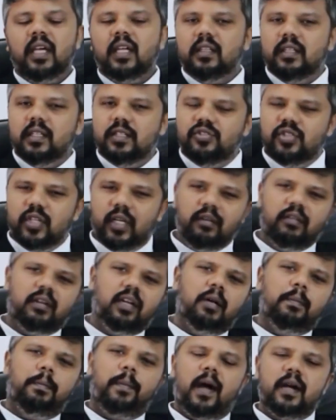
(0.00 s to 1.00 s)
The
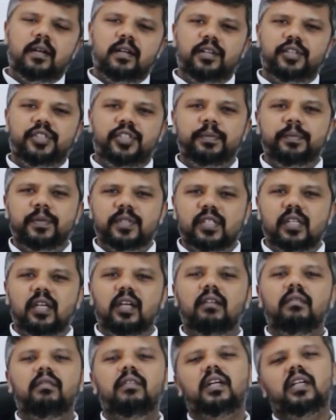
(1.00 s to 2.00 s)
general partnership is
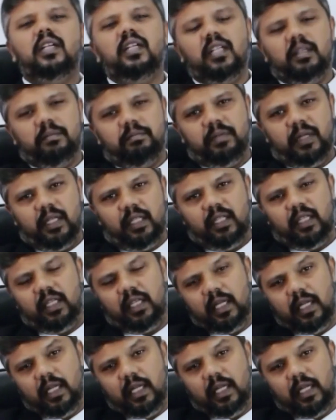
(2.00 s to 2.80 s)
governed by the